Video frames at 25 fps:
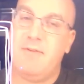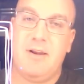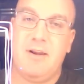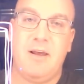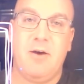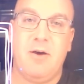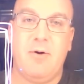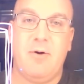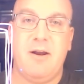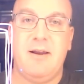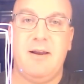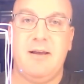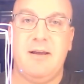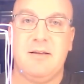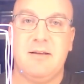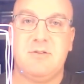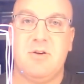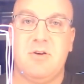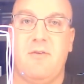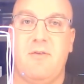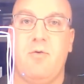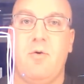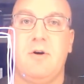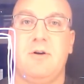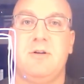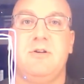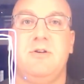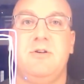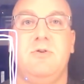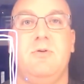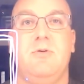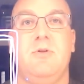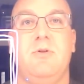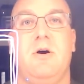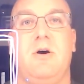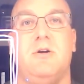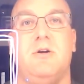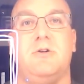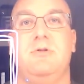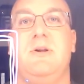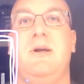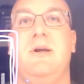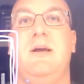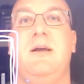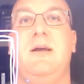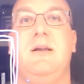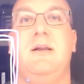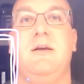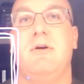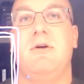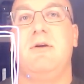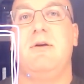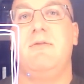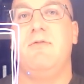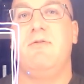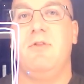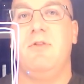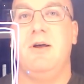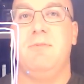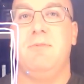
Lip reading: editing software to do the 180-degree flip.